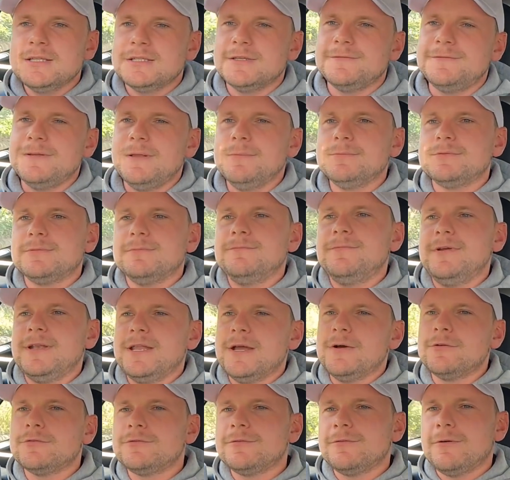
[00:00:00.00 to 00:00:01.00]
to film some
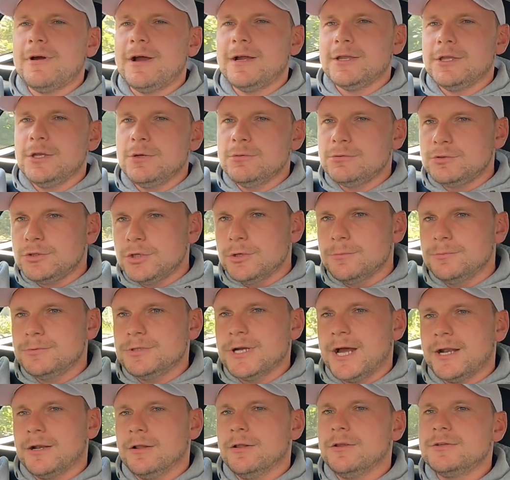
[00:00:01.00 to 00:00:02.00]
videos for our YouTube
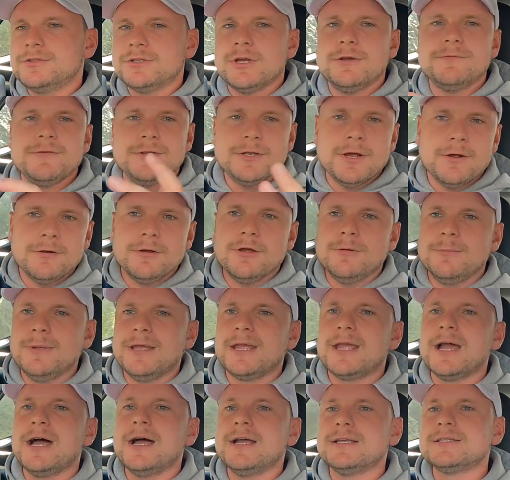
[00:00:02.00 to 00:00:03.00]
channel. So if you don't know
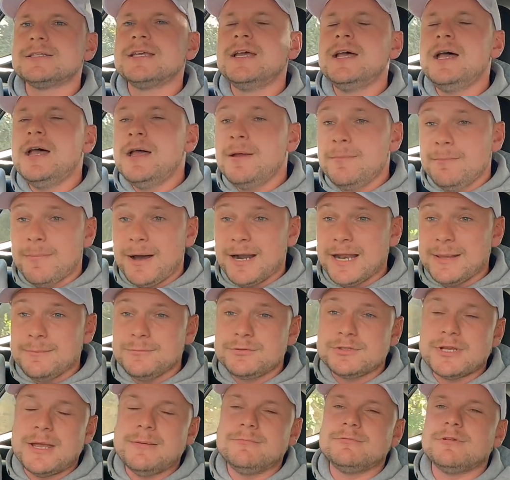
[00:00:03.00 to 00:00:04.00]
me, guys, my
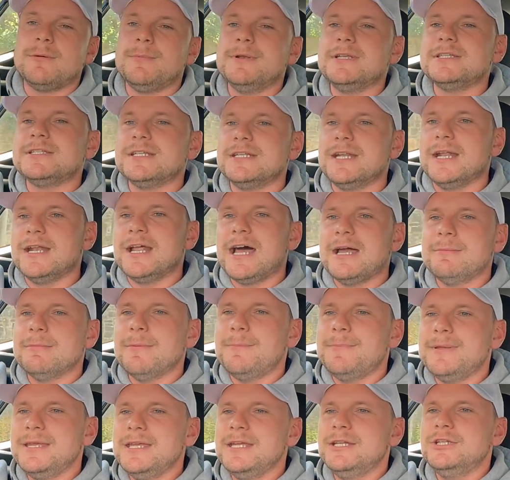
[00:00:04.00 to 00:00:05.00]
name's James Robinson and I'm
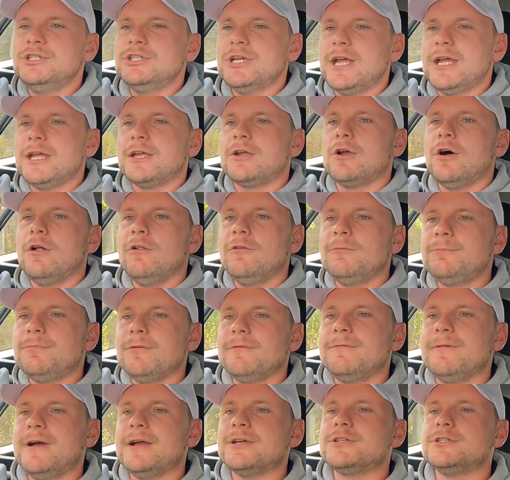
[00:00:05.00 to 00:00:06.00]
a PGA golf
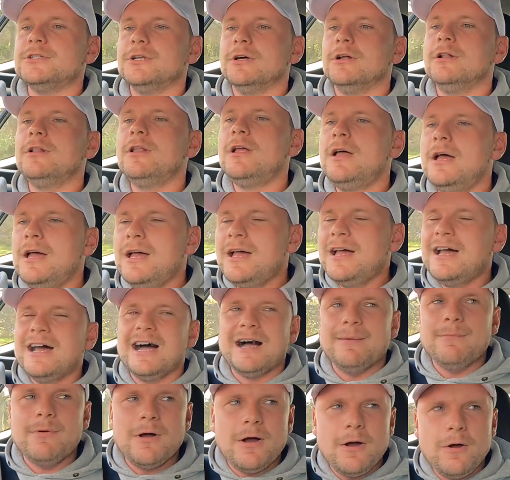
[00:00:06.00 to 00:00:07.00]
professional.
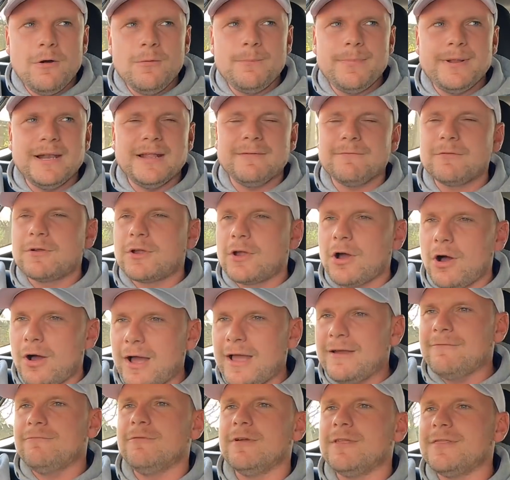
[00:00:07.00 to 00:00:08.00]
I'm hoping I've
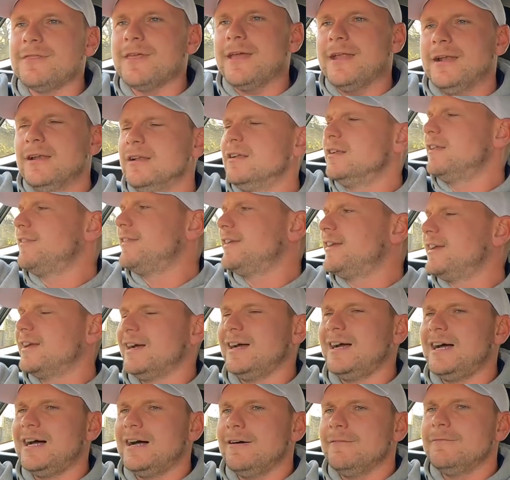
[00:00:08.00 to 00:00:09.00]
got everything. I think
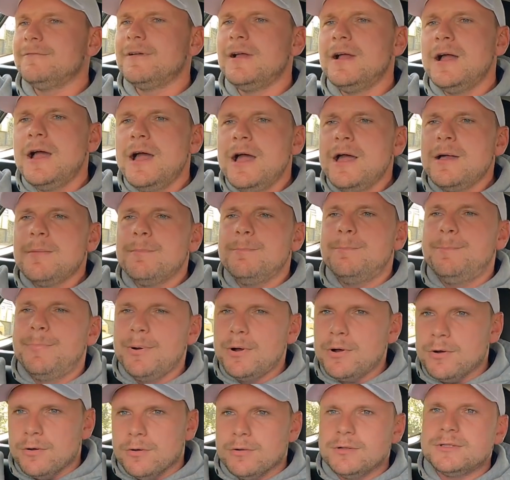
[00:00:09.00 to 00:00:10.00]
I have.
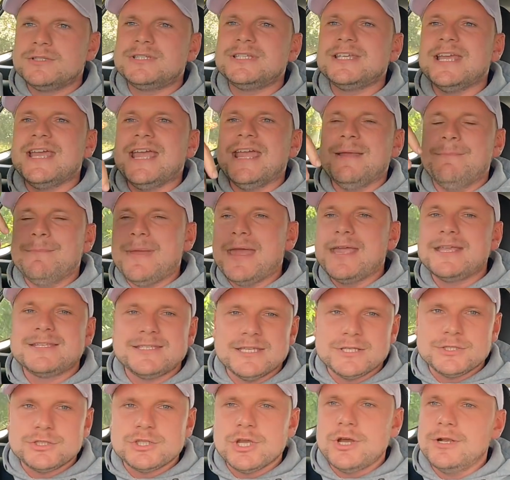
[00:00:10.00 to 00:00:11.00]
But it makes
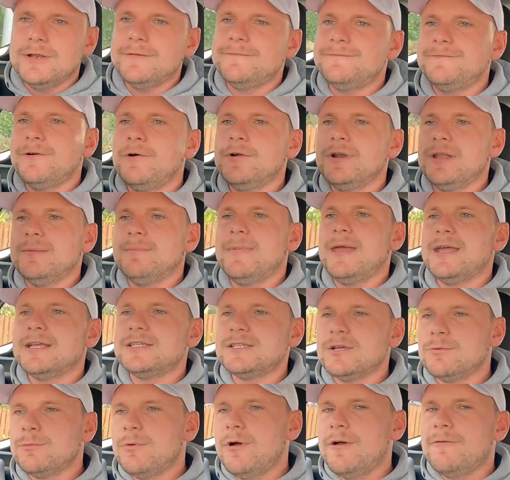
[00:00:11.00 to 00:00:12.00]
this journey fun. It
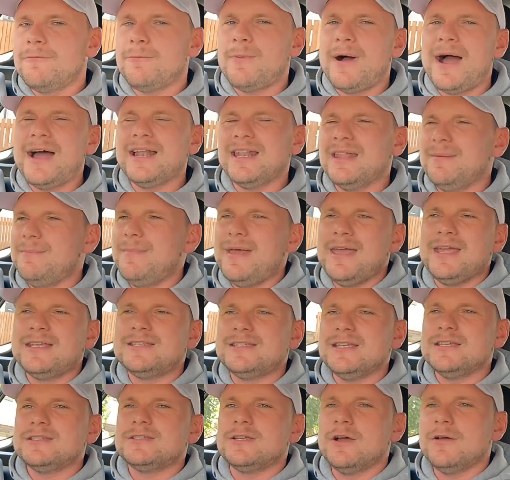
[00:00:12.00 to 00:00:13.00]
makes it worthwhile. It
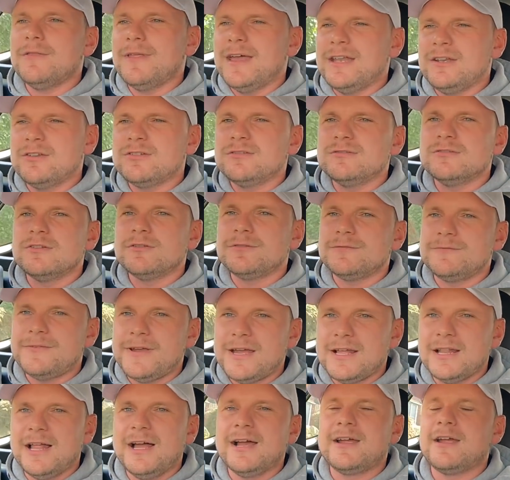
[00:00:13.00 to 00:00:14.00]
makes it so that it doesn't just
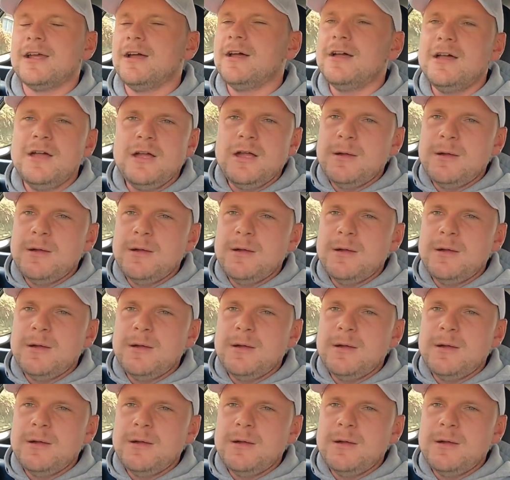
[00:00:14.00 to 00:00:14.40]
feel like a